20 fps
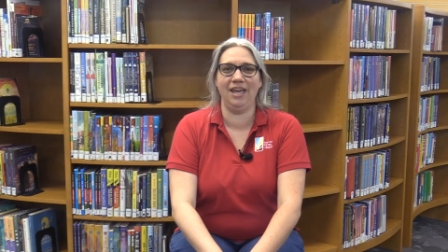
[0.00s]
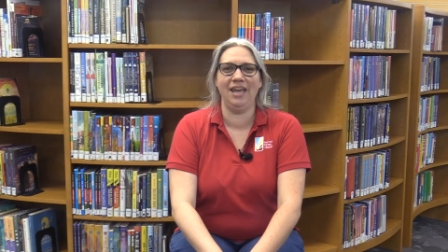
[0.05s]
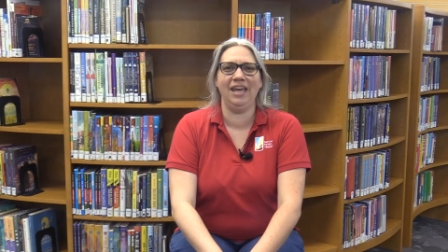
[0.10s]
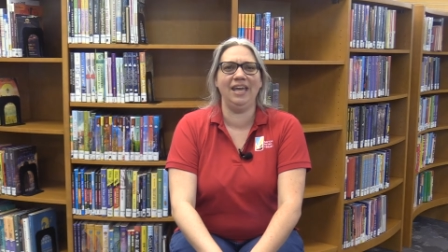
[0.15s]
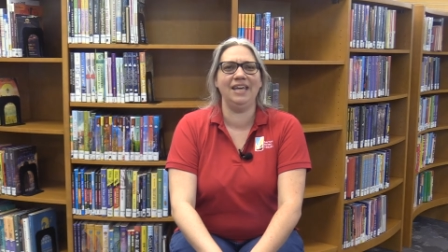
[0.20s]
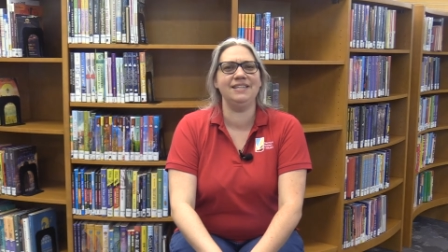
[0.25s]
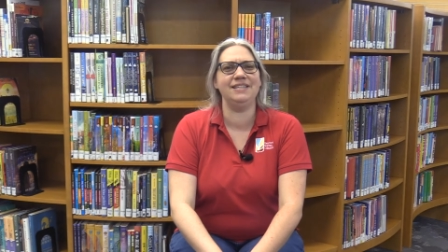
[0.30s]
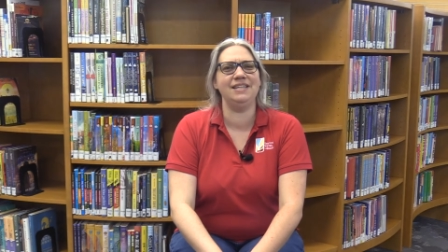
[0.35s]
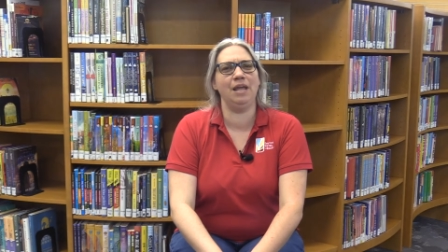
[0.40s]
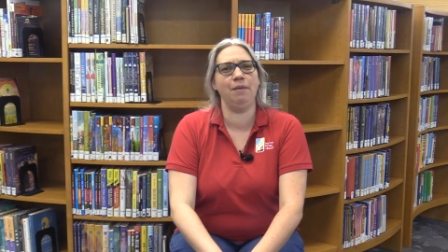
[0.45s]

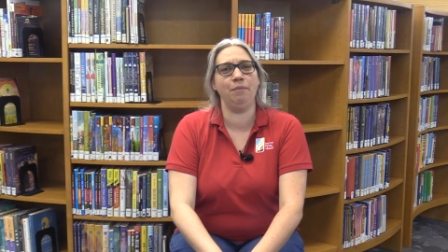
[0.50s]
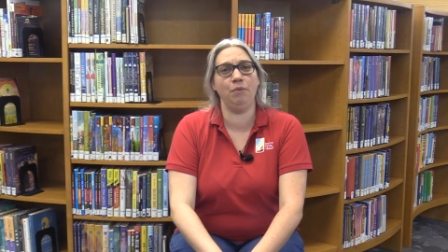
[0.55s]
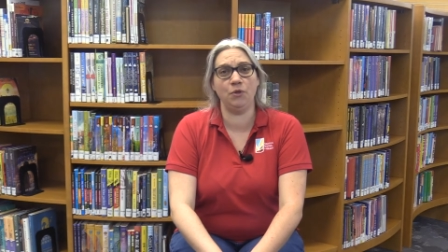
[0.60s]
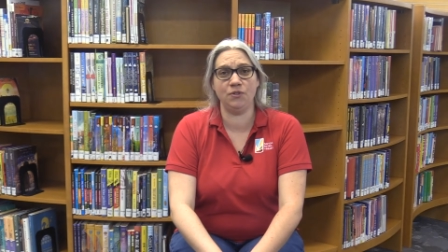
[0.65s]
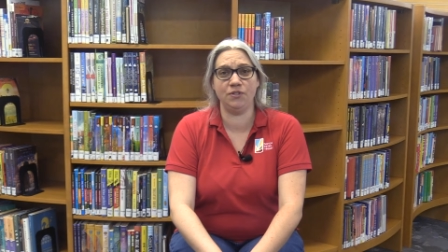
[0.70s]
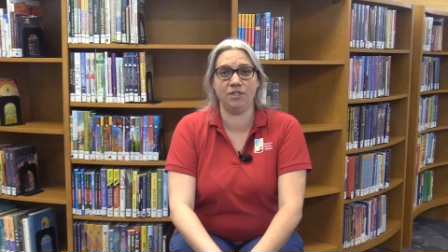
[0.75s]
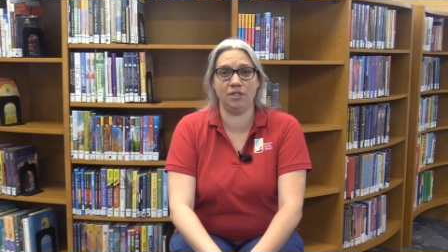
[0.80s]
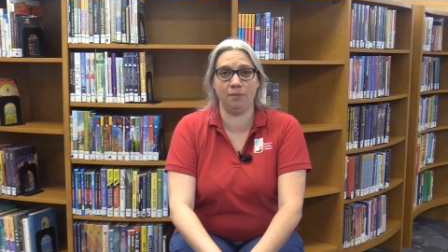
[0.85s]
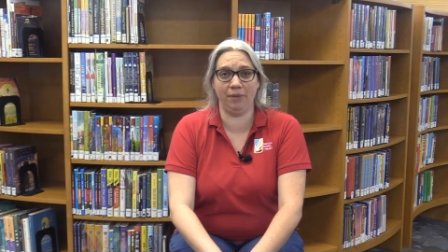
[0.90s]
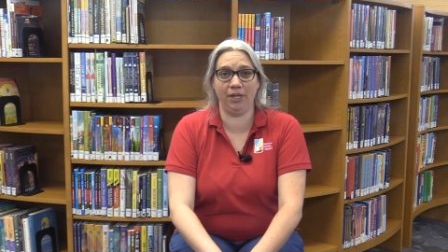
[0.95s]
His name
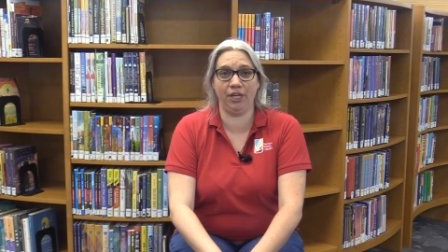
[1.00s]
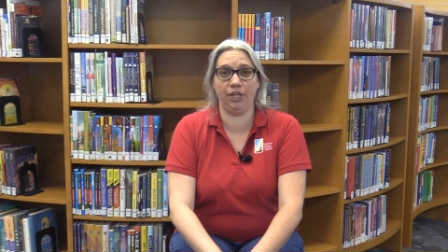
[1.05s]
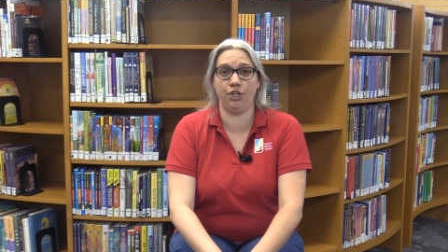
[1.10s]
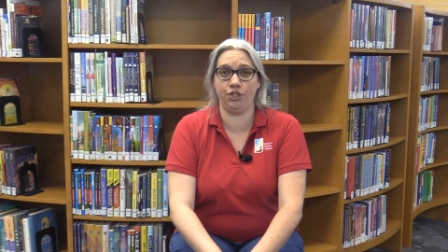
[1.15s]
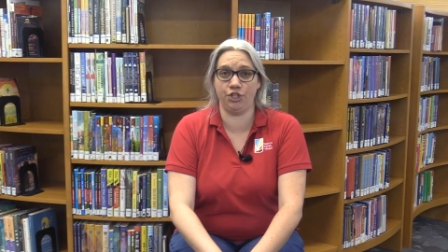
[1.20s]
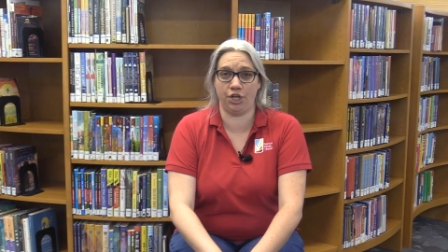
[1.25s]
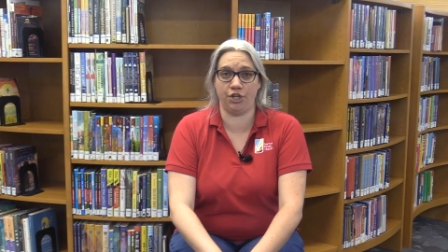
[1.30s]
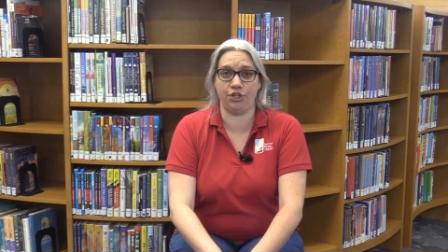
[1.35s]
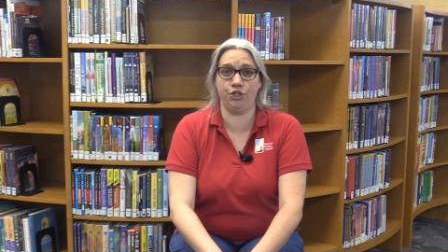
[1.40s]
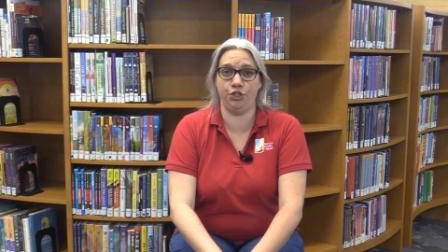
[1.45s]
used to be
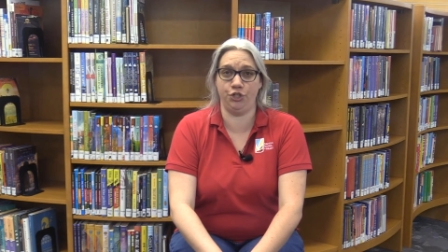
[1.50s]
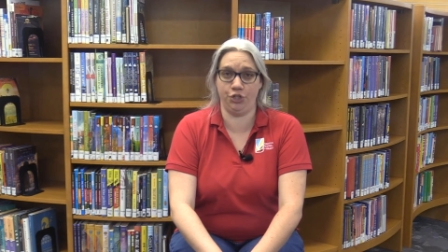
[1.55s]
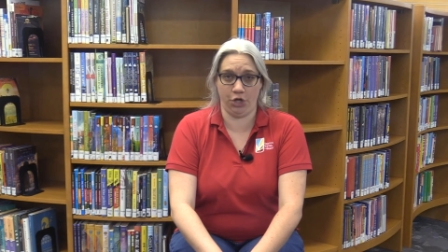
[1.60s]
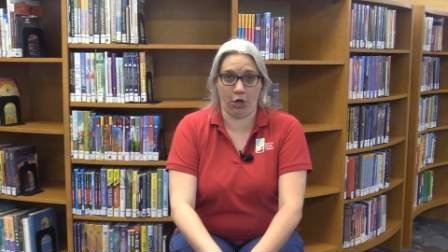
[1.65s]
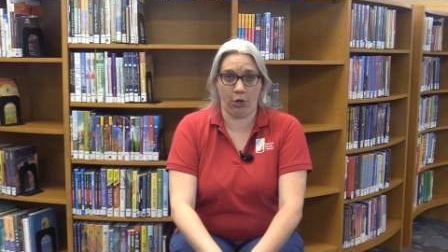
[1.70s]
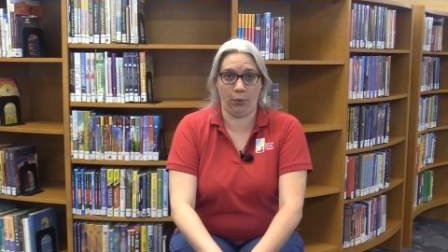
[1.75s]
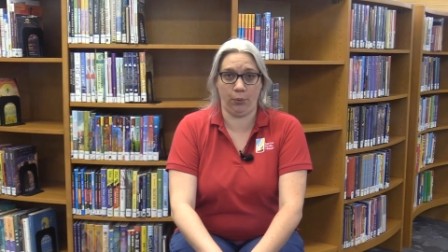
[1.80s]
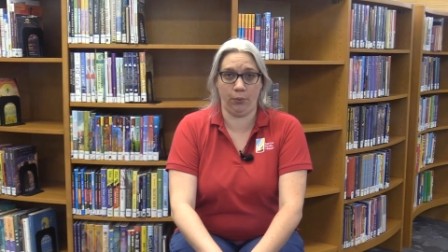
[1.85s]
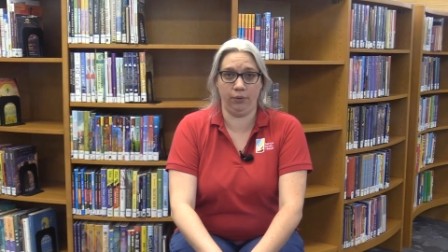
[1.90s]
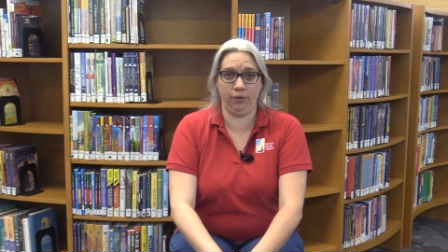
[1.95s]
just
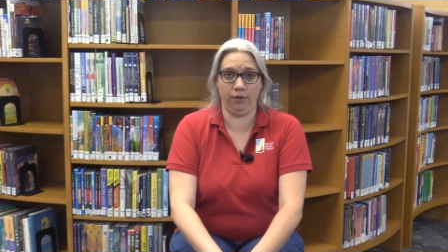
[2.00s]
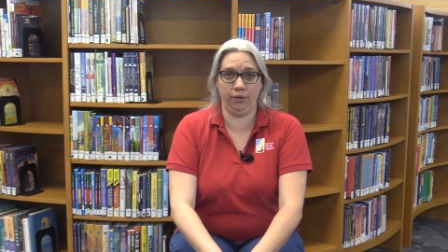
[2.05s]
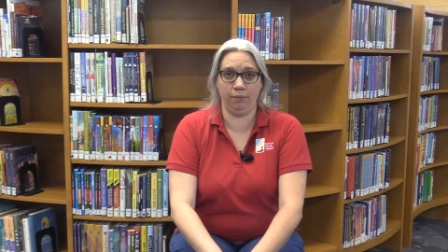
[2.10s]
Joe,